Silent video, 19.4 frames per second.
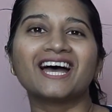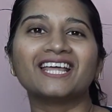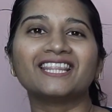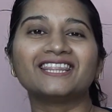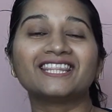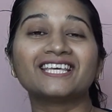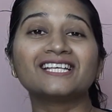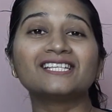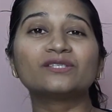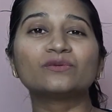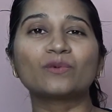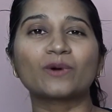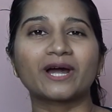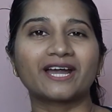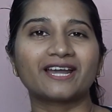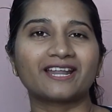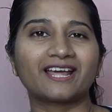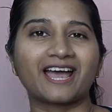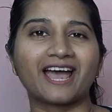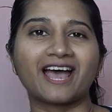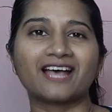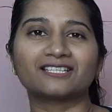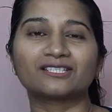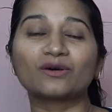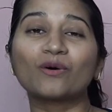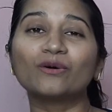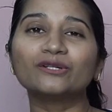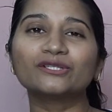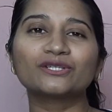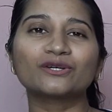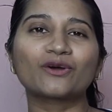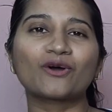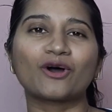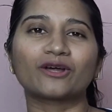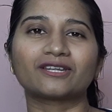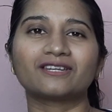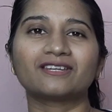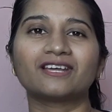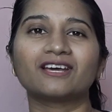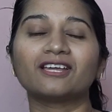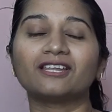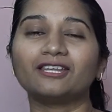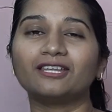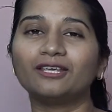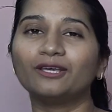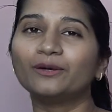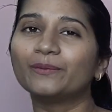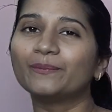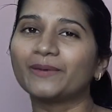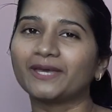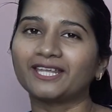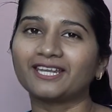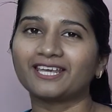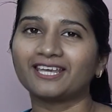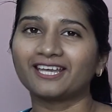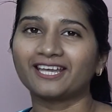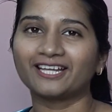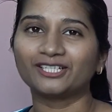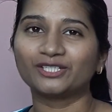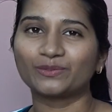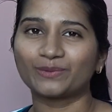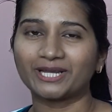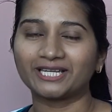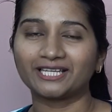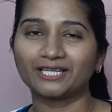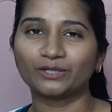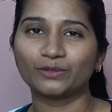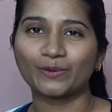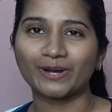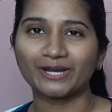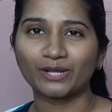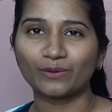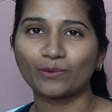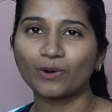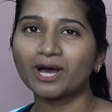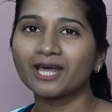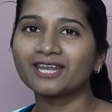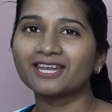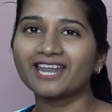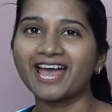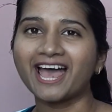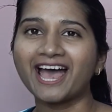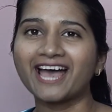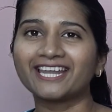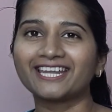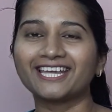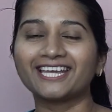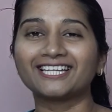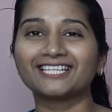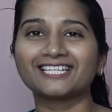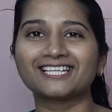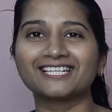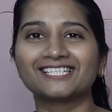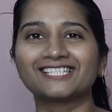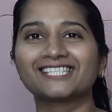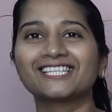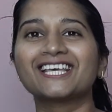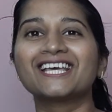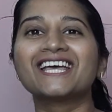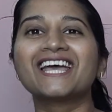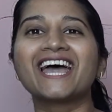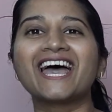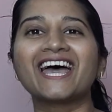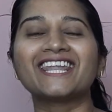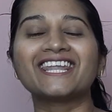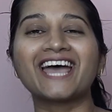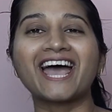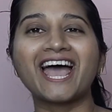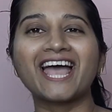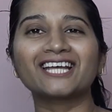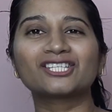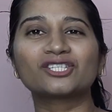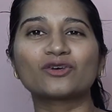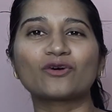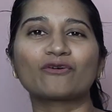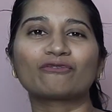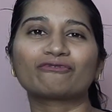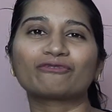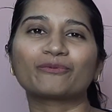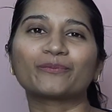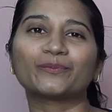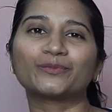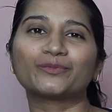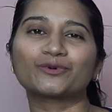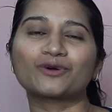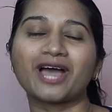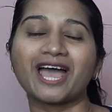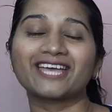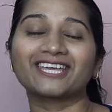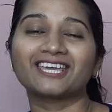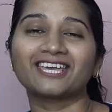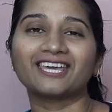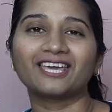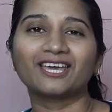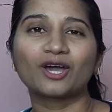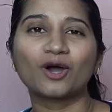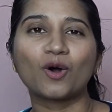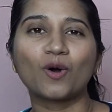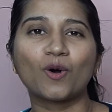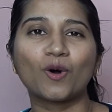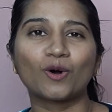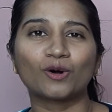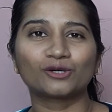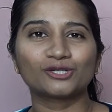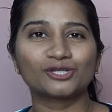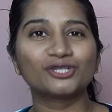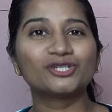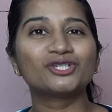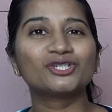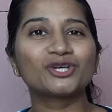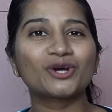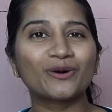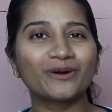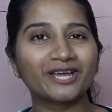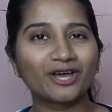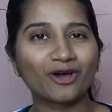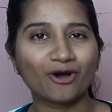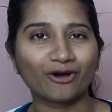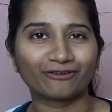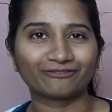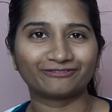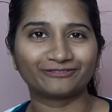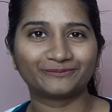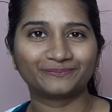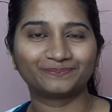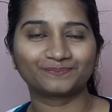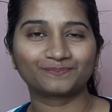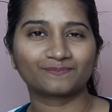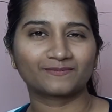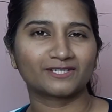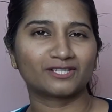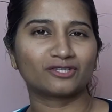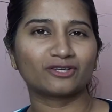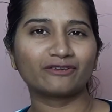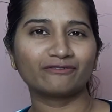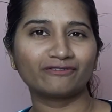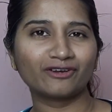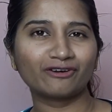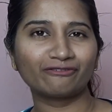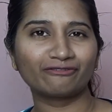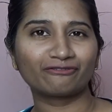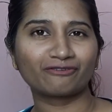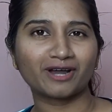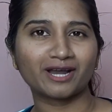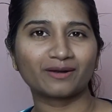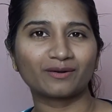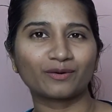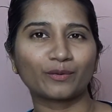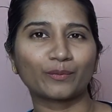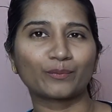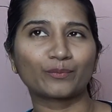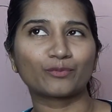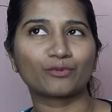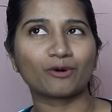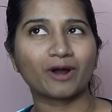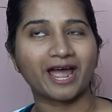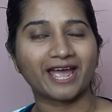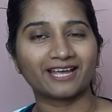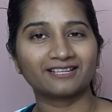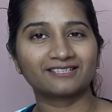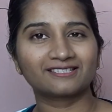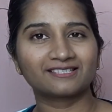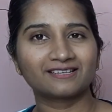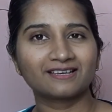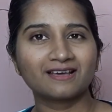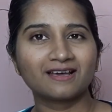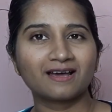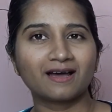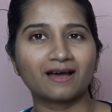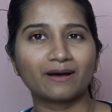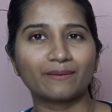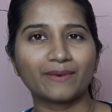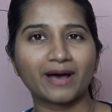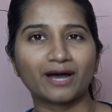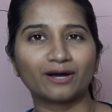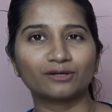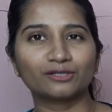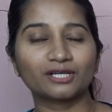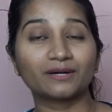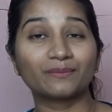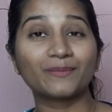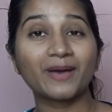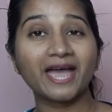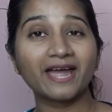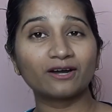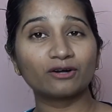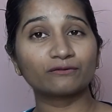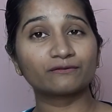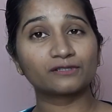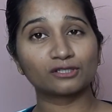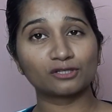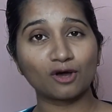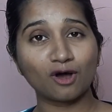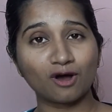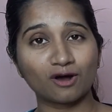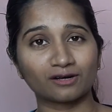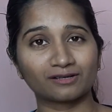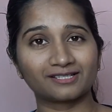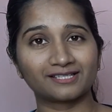this word has also gotten a new meaning in 2021, and it is an act of bragging or showing off. So if your friend brags about a pair of socks